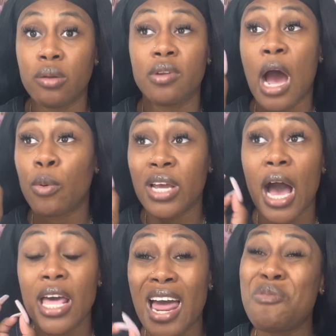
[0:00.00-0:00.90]
I would
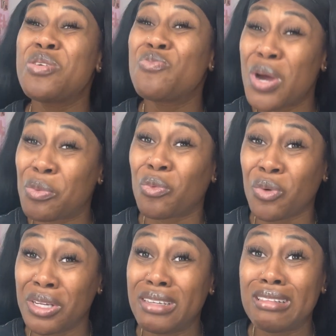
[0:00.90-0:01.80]
have went
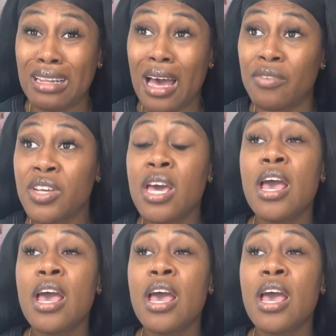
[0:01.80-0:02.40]
really left.